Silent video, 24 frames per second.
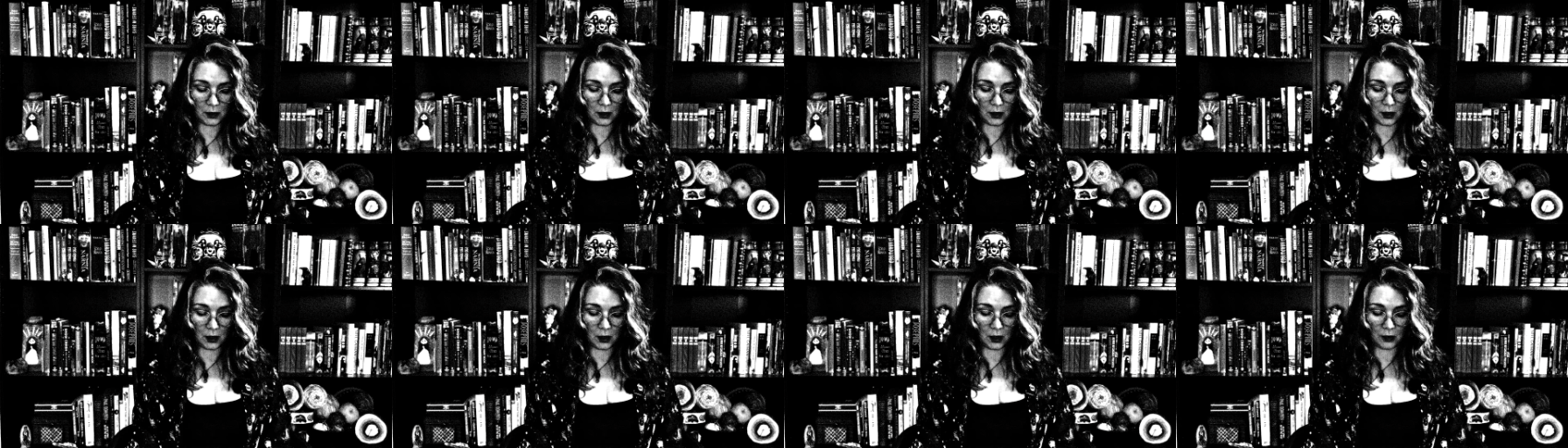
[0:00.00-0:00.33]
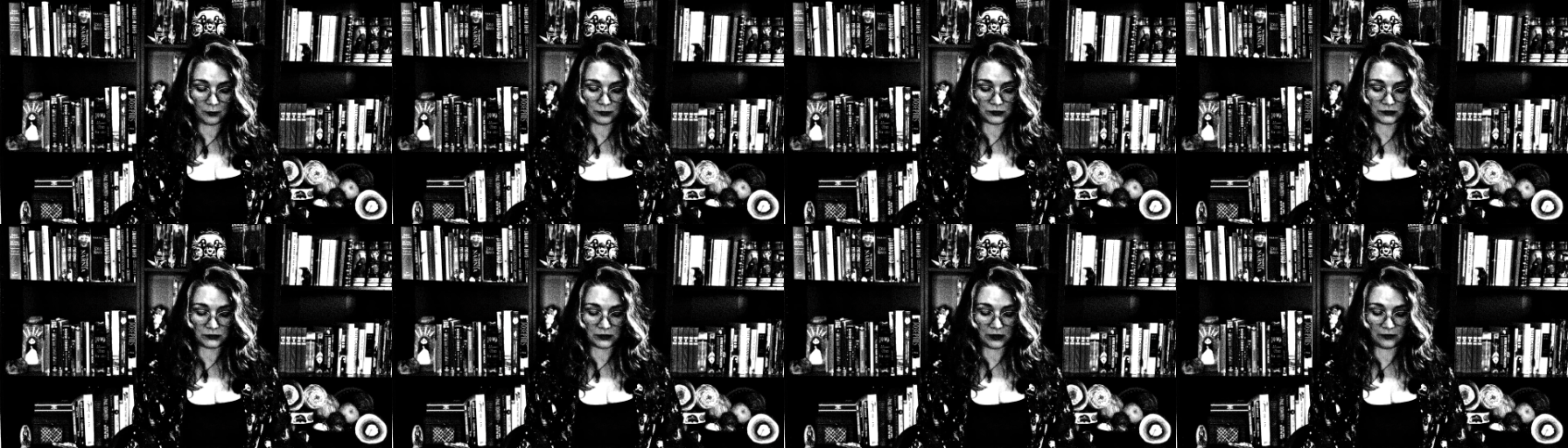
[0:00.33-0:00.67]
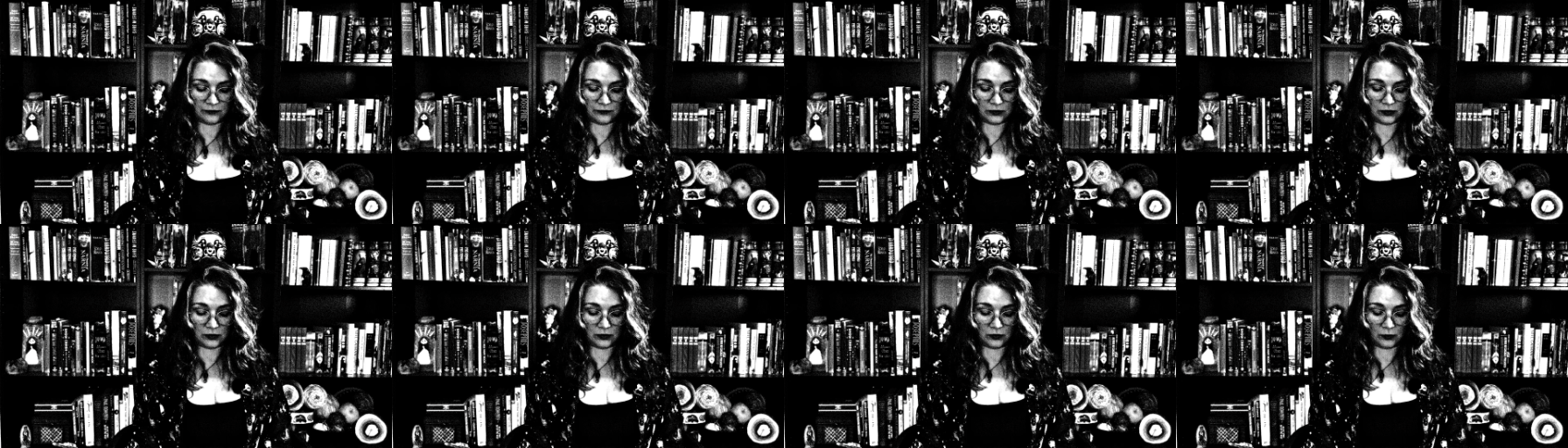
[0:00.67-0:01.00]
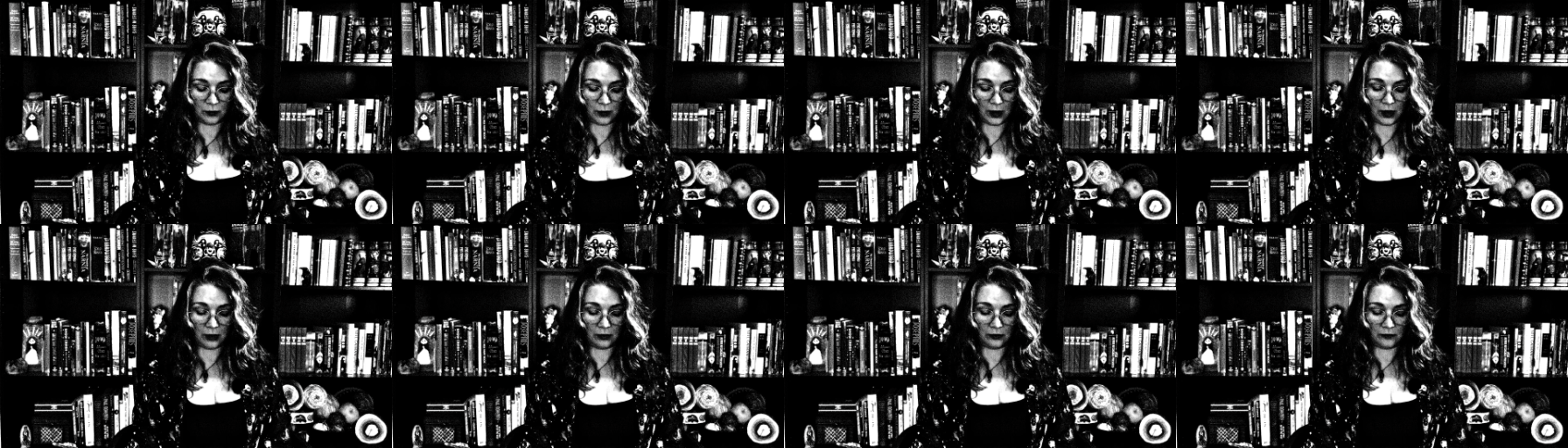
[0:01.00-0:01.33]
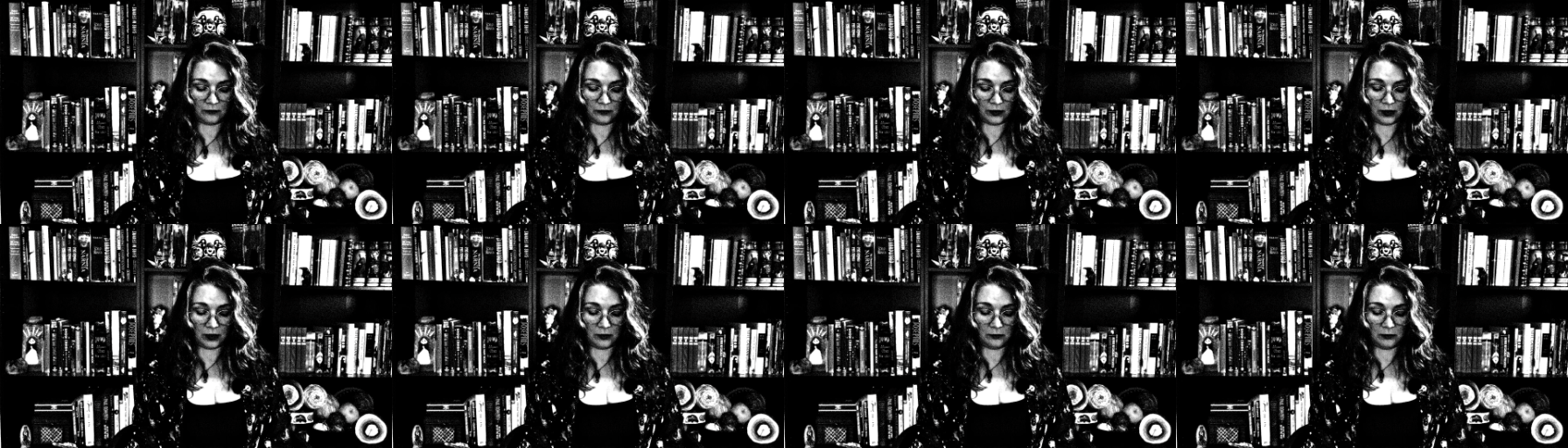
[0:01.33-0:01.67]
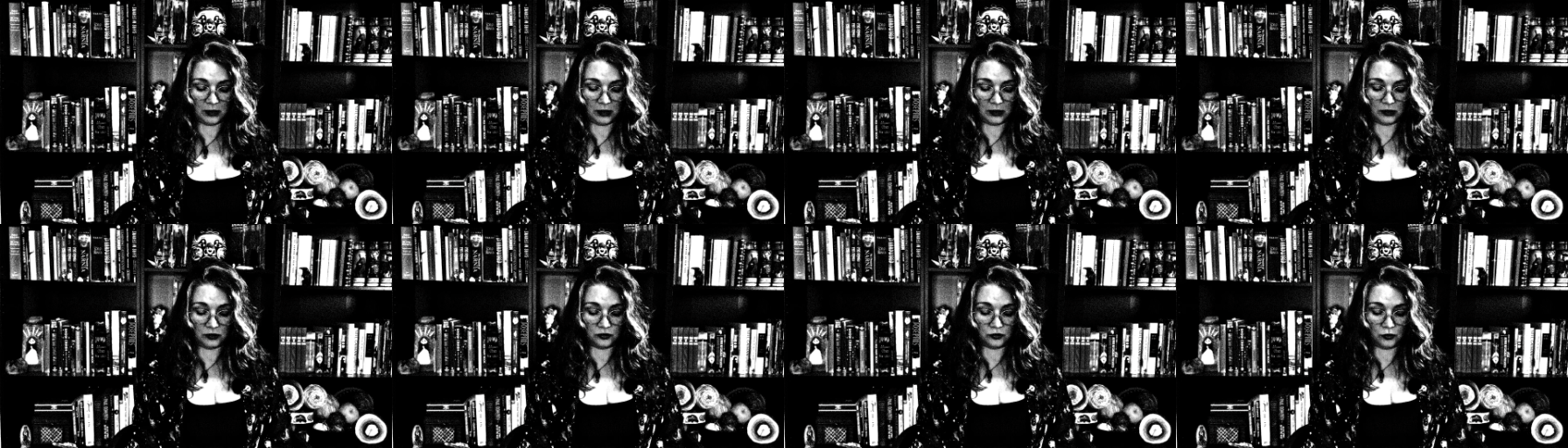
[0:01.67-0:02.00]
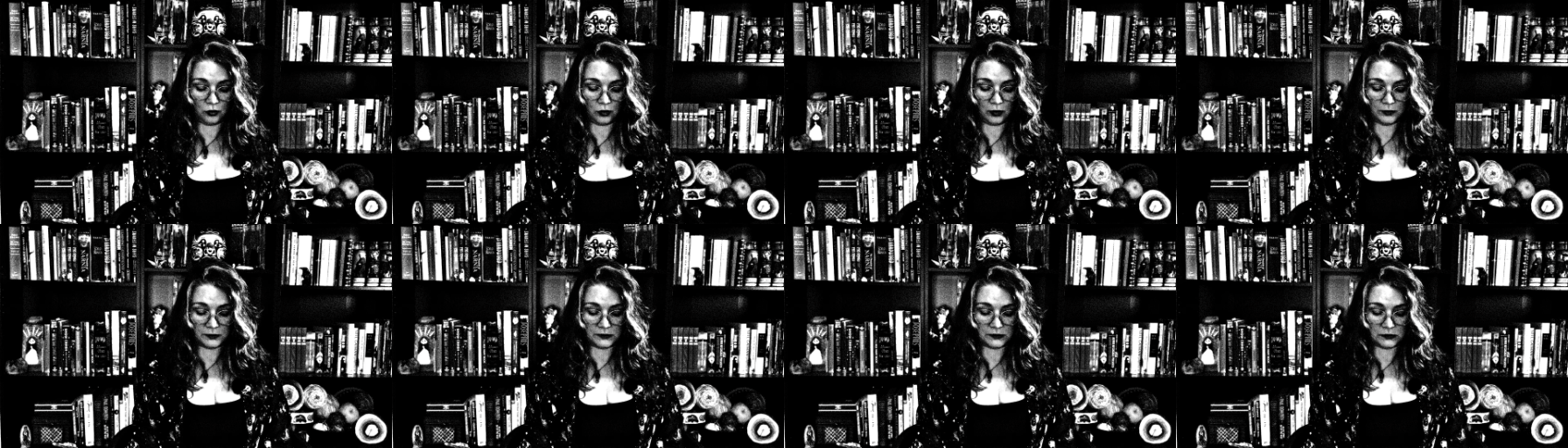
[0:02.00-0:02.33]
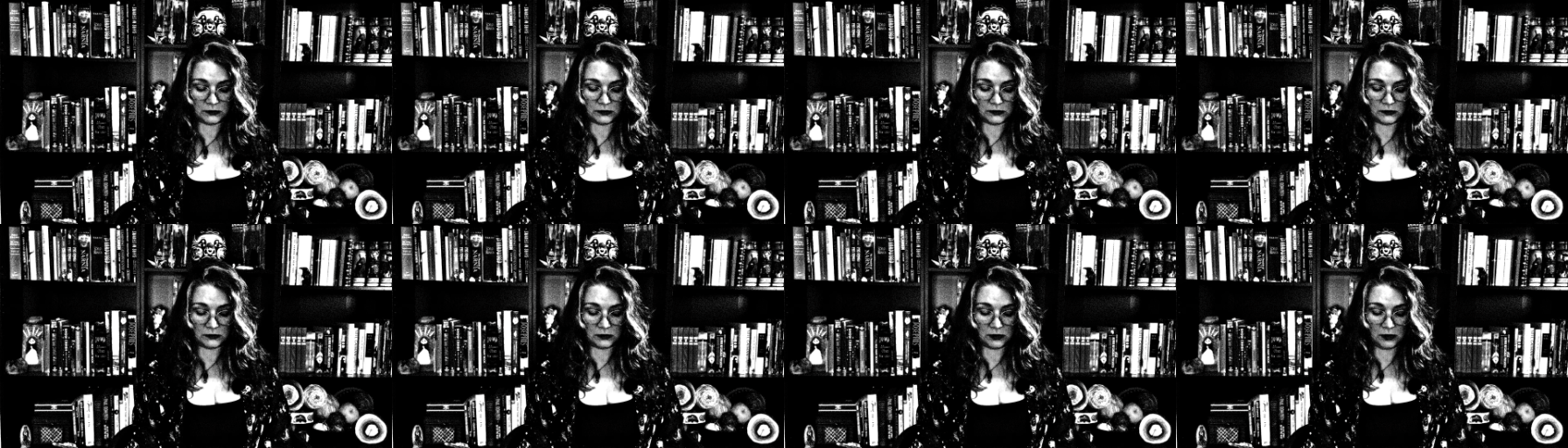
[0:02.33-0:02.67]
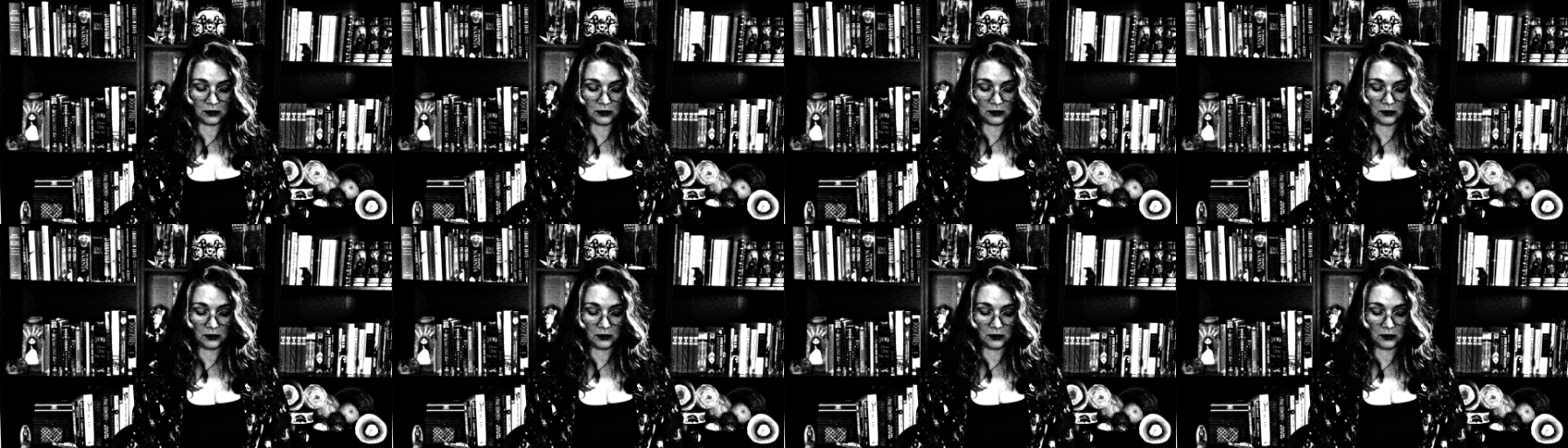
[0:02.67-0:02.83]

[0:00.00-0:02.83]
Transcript: I was left in the crowd of animated corpses,